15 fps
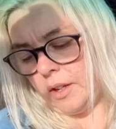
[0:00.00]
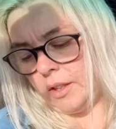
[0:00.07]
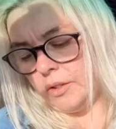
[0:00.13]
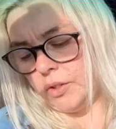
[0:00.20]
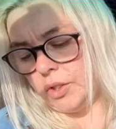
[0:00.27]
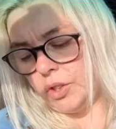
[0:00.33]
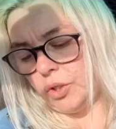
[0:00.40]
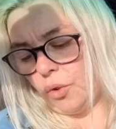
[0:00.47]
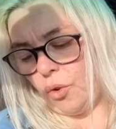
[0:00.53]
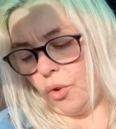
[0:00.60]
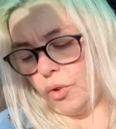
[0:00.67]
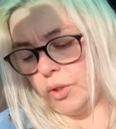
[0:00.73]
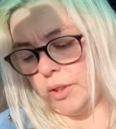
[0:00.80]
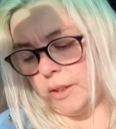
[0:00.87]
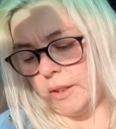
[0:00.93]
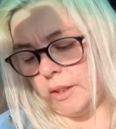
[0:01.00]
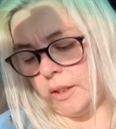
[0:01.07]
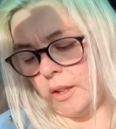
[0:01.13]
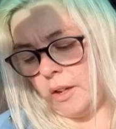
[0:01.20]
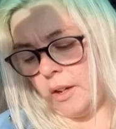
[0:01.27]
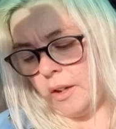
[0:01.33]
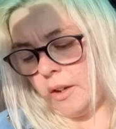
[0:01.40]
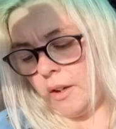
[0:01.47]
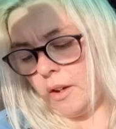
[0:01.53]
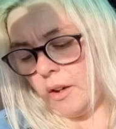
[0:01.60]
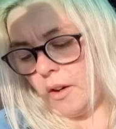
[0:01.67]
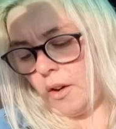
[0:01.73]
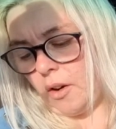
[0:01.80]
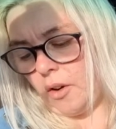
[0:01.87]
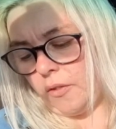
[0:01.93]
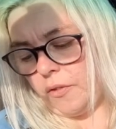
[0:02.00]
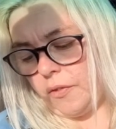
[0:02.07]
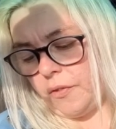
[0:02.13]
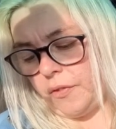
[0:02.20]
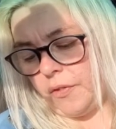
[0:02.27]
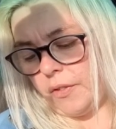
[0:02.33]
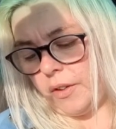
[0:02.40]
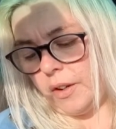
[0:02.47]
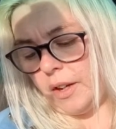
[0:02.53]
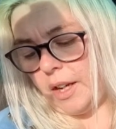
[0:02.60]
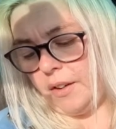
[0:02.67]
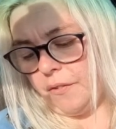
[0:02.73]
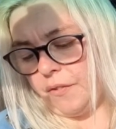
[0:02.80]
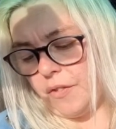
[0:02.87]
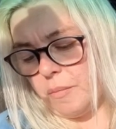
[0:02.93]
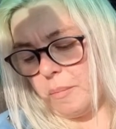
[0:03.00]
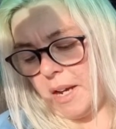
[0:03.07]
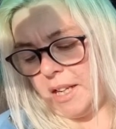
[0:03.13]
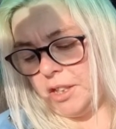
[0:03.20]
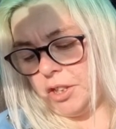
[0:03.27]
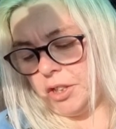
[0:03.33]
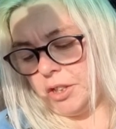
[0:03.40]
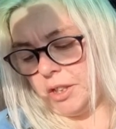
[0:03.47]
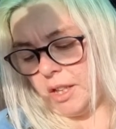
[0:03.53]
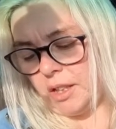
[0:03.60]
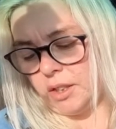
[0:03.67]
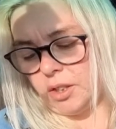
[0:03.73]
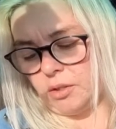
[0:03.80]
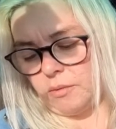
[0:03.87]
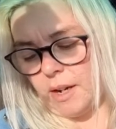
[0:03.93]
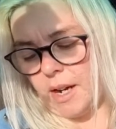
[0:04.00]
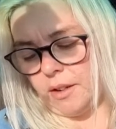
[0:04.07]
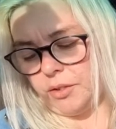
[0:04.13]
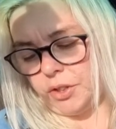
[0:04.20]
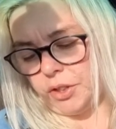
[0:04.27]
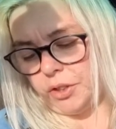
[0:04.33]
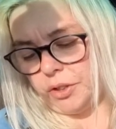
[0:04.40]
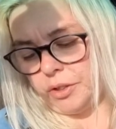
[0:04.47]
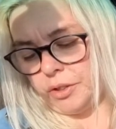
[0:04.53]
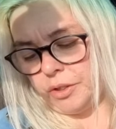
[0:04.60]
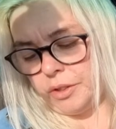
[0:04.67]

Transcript: source of information that is around you.